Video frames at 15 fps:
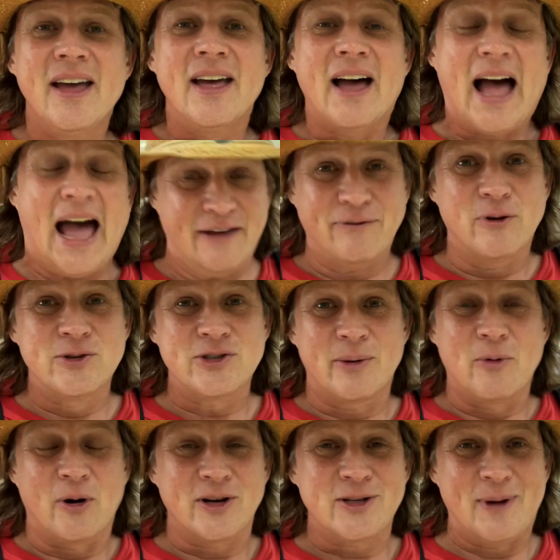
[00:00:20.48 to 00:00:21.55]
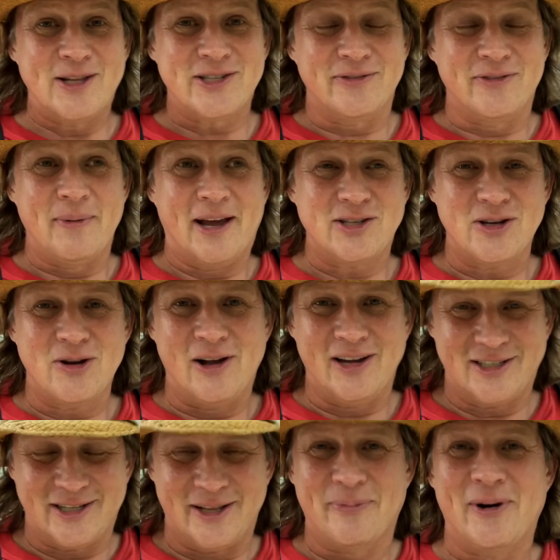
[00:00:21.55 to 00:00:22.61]
iPhones are more expensive in Mexico. I'll
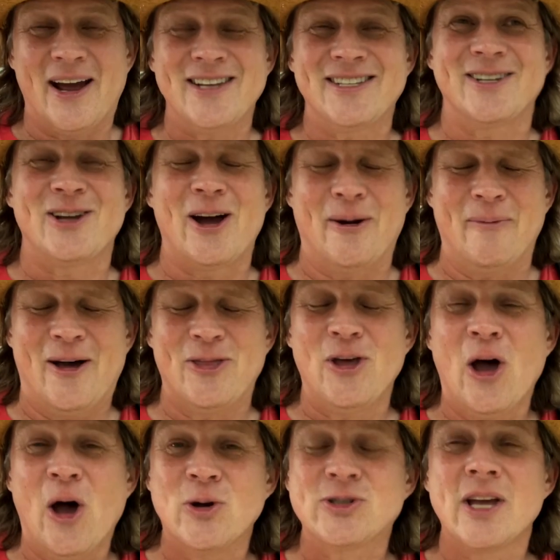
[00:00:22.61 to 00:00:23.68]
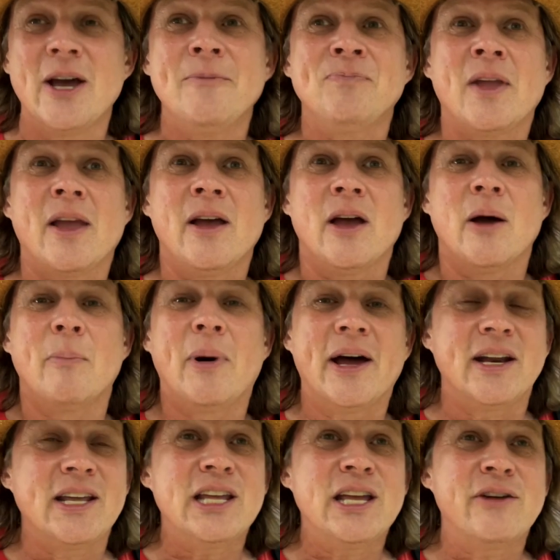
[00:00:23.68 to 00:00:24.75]
get to the price, I'll talk about those.
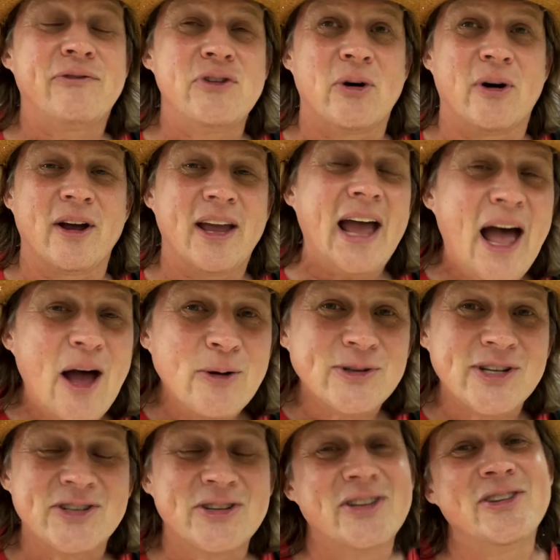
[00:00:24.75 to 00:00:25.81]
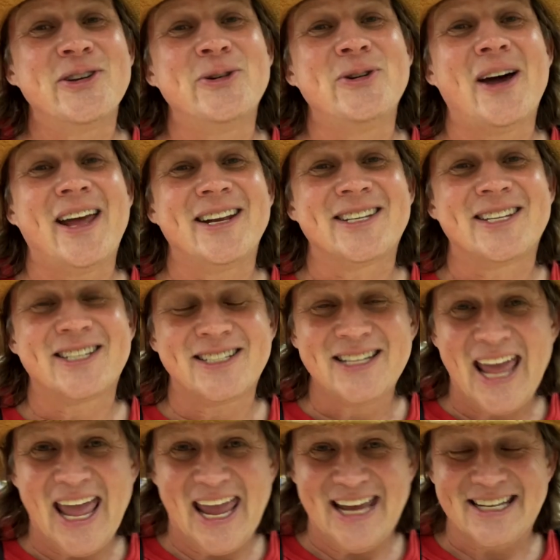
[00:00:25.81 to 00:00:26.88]
But if your account is in the United
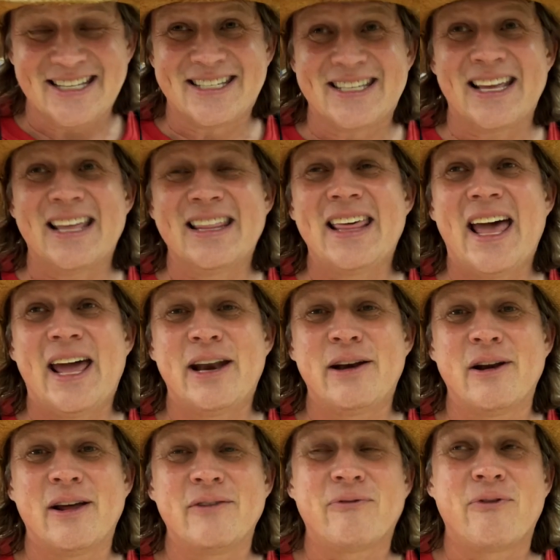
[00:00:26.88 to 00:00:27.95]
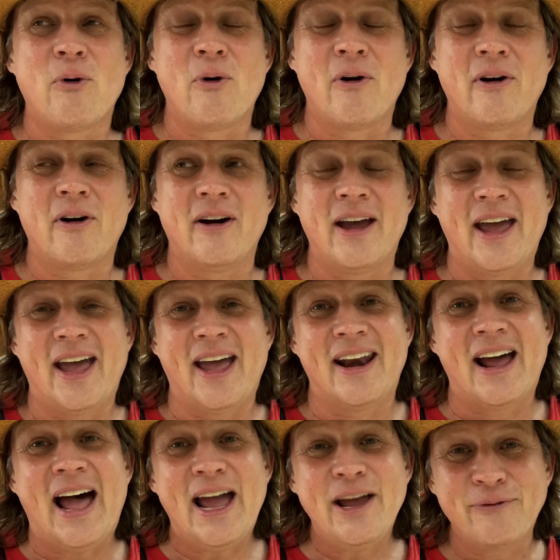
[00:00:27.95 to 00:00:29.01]
States, then for
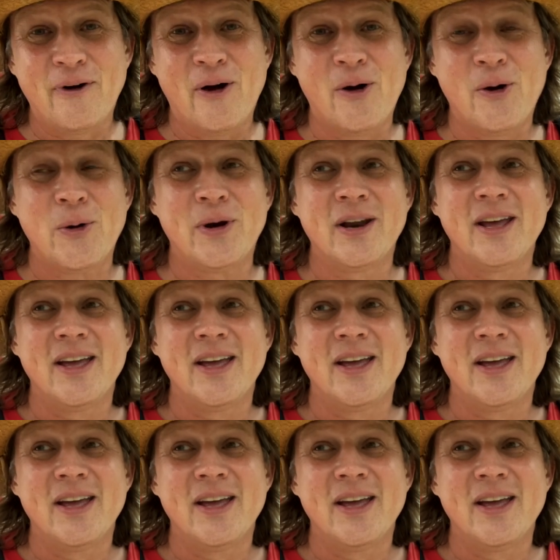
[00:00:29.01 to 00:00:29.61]
an iPhone